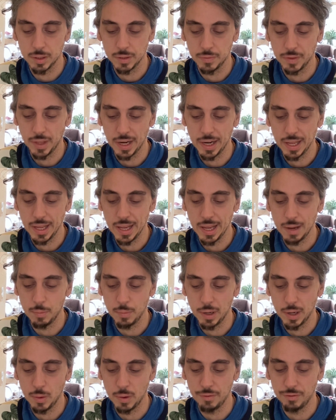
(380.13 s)
and that I am,
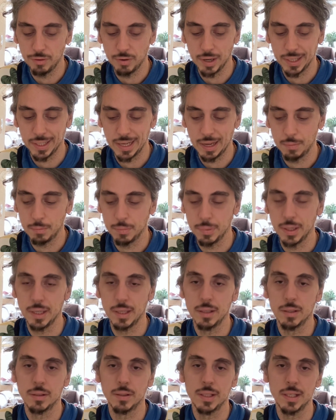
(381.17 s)
however I can
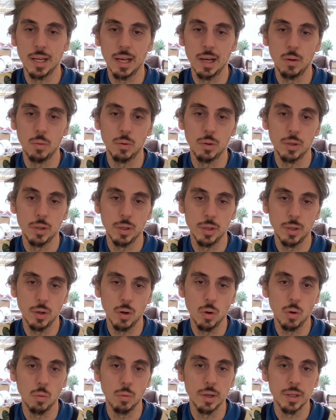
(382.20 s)
be, now and
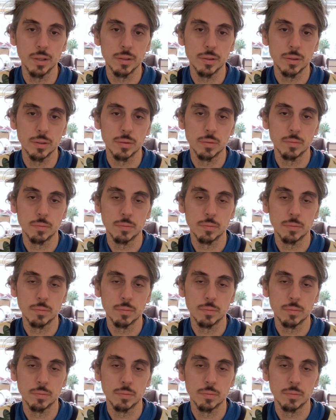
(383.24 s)
always.